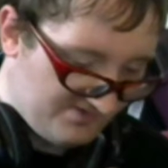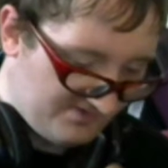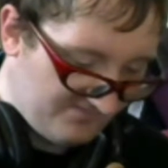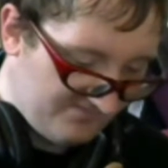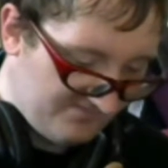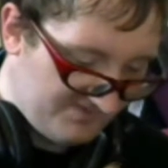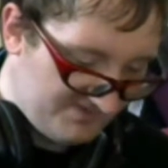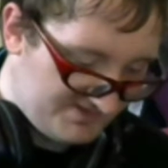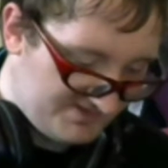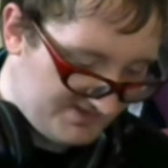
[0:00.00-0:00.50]

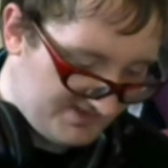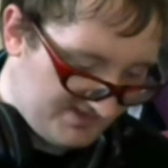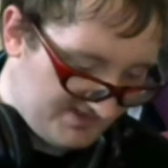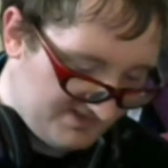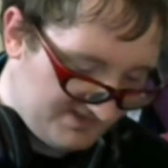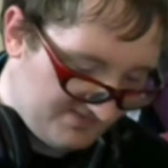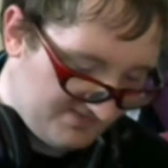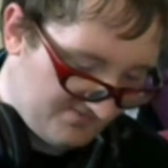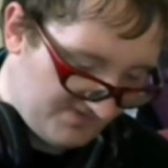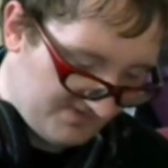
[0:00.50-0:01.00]
confusion as
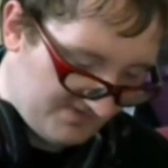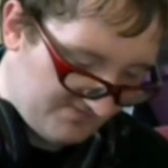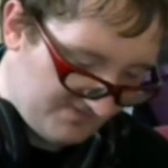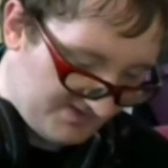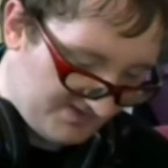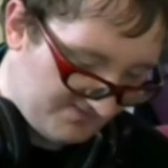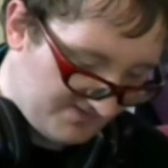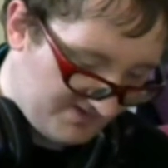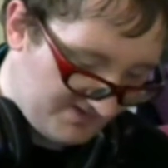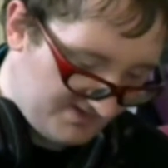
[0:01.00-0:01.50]
to
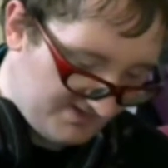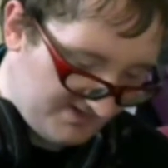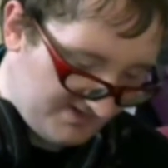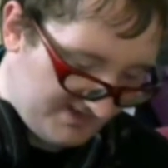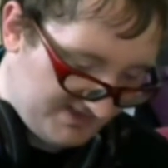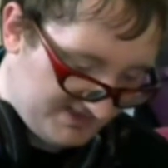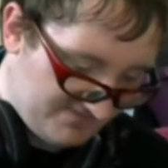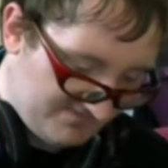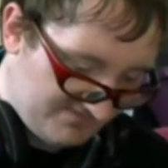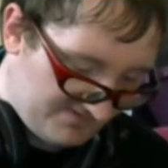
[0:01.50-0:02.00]
where
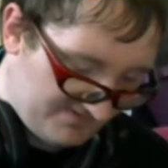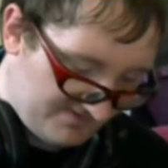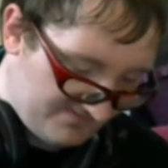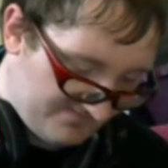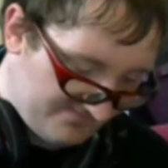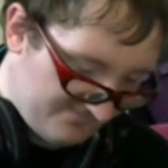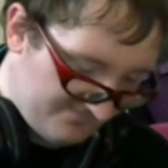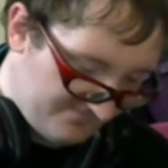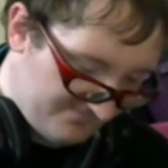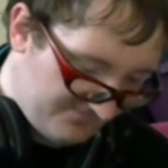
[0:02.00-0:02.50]
each of her
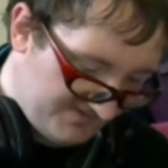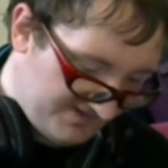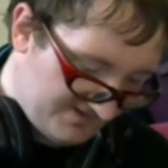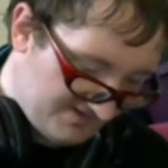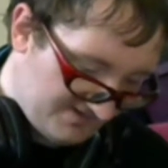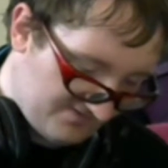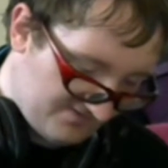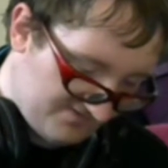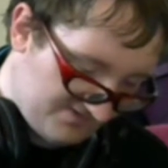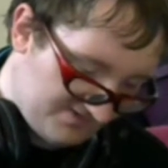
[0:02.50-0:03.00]
feet
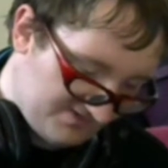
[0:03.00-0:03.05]
goes.